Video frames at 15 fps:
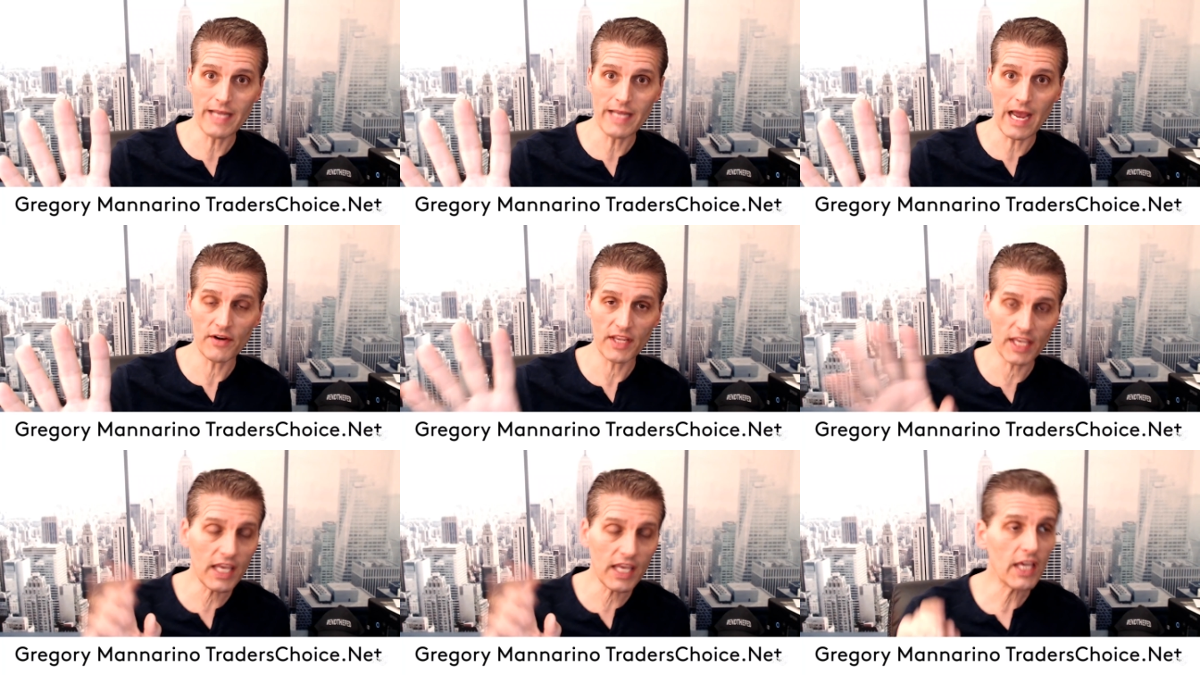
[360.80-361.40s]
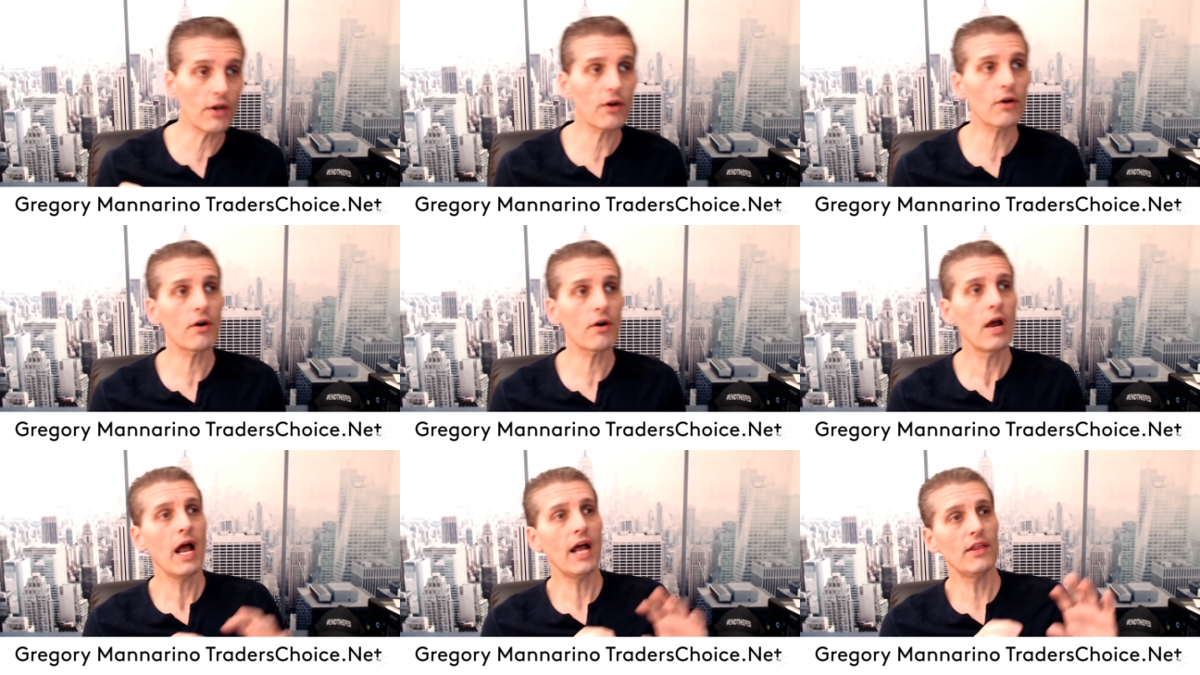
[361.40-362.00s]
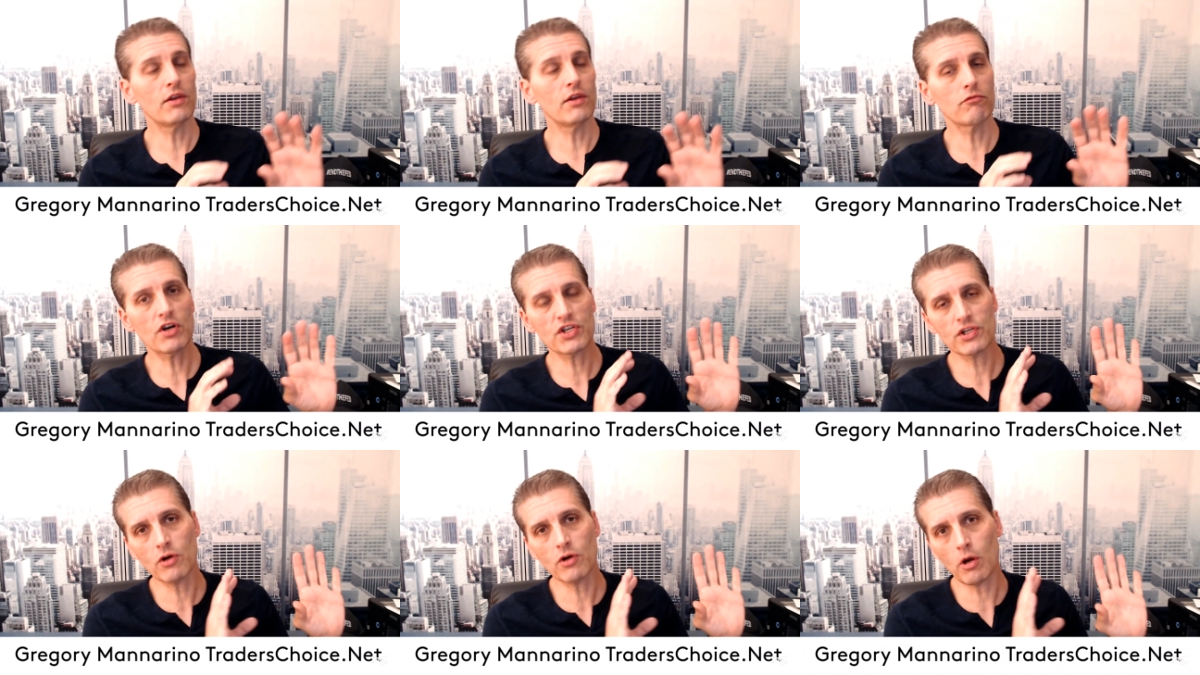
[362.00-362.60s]
here and the Russian
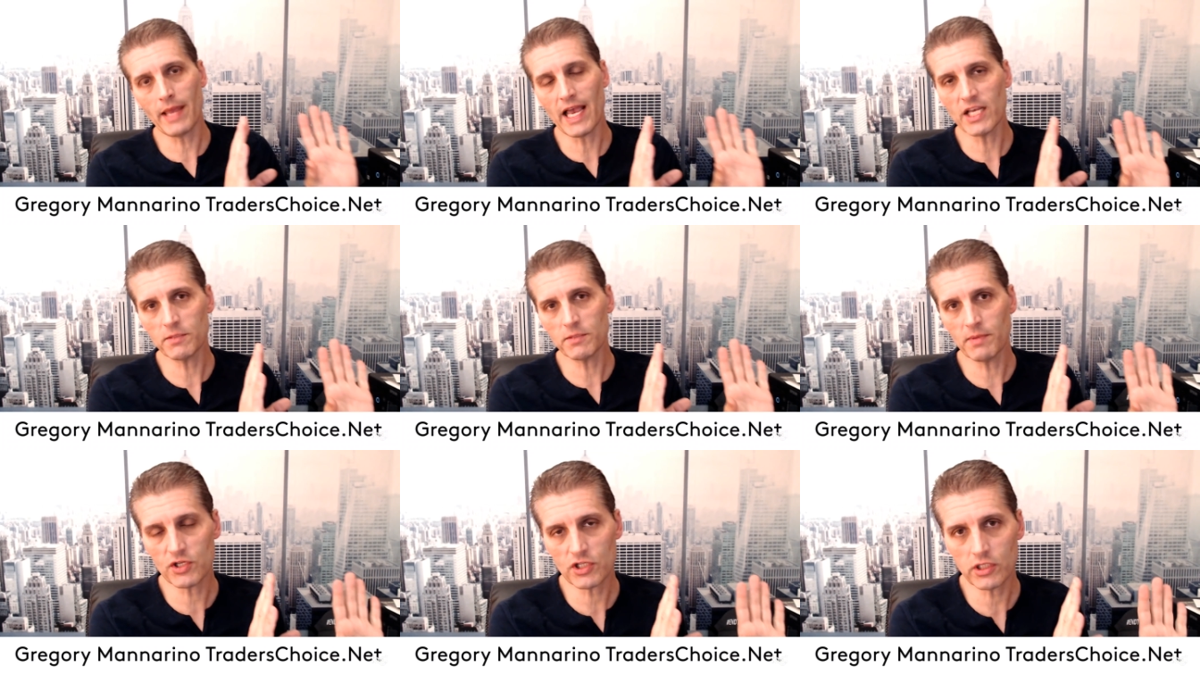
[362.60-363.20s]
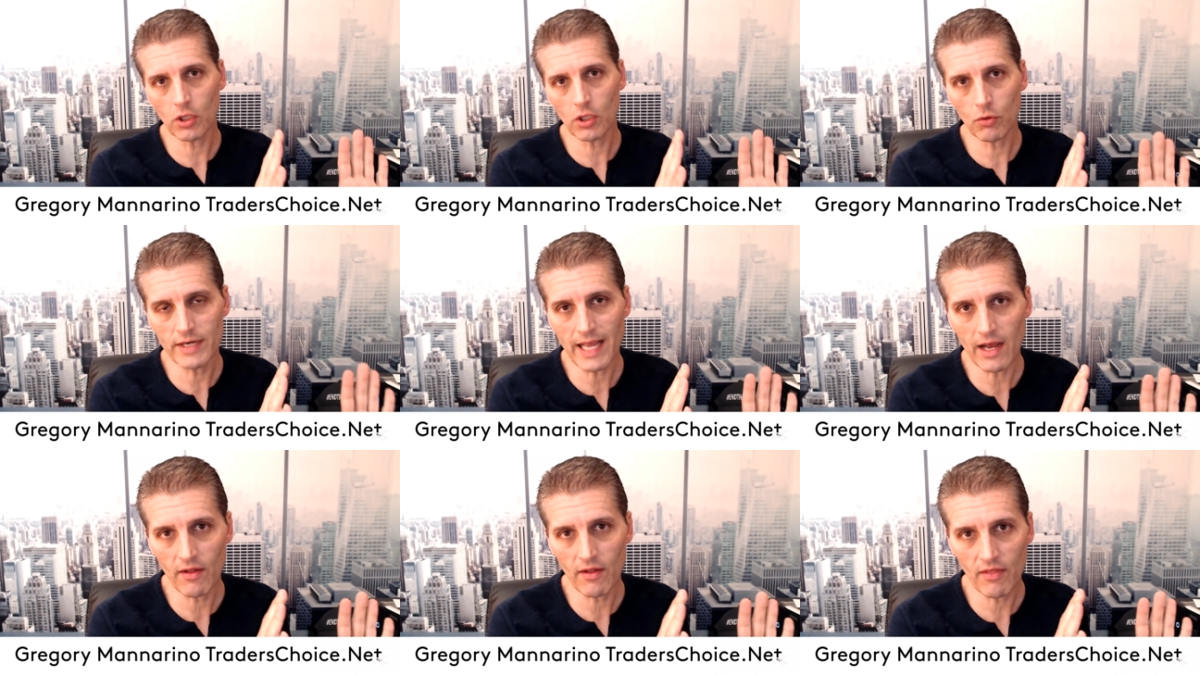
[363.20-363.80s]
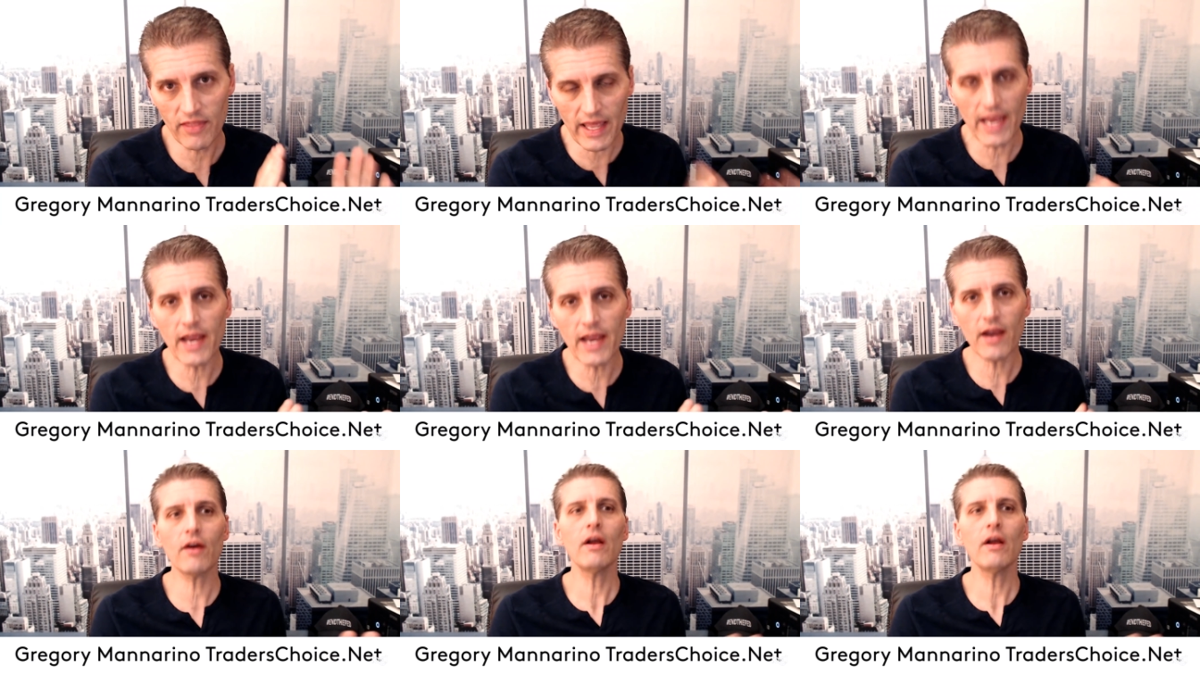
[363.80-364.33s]
army has been slowed down there.